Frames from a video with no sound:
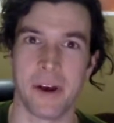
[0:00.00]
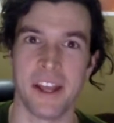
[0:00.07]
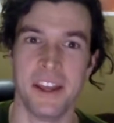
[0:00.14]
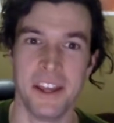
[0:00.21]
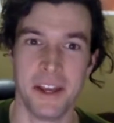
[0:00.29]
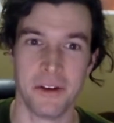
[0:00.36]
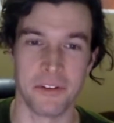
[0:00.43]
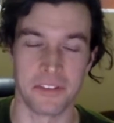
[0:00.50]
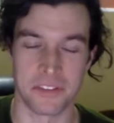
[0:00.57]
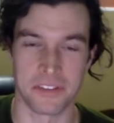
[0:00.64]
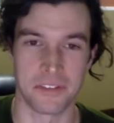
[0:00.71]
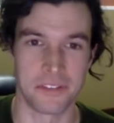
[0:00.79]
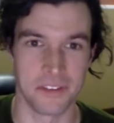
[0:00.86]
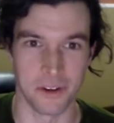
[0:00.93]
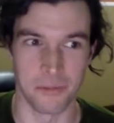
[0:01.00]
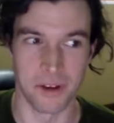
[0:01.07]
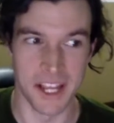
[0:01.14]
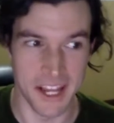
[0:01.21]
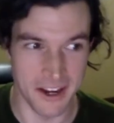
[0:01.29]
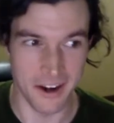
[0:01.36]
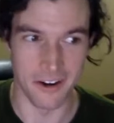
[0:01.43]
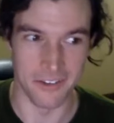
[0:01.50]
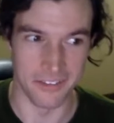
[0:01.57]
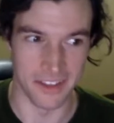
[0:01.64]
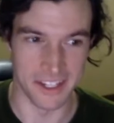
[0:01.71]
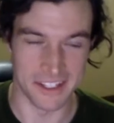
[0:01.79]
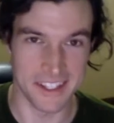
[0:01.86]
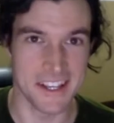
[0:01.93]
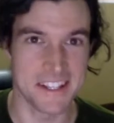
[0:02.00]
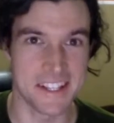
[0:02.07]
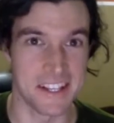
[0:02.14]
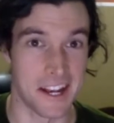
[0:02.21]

But with my hair like this,